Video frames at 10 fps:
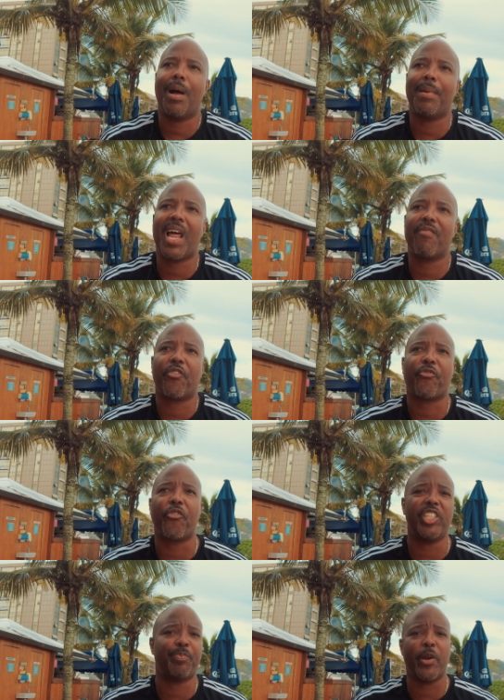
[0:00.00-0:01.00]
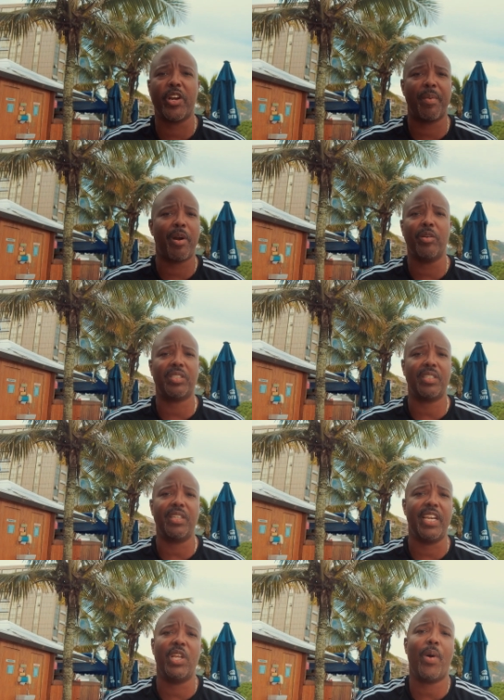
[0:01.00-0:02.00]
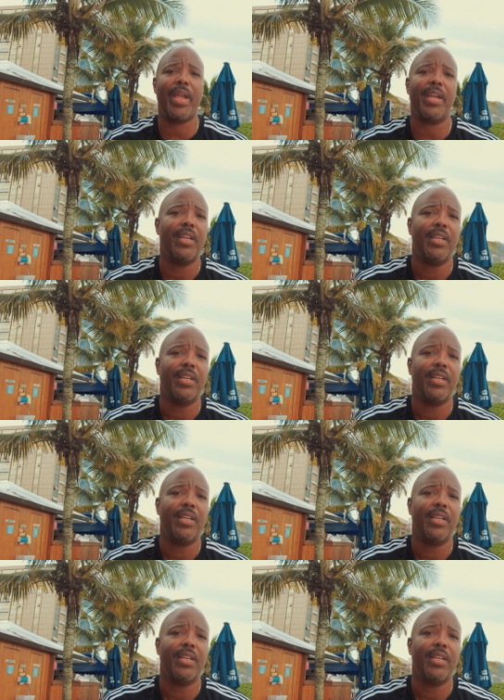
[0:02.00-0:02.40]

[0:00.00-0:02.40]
kind of a free-spirited person anyway.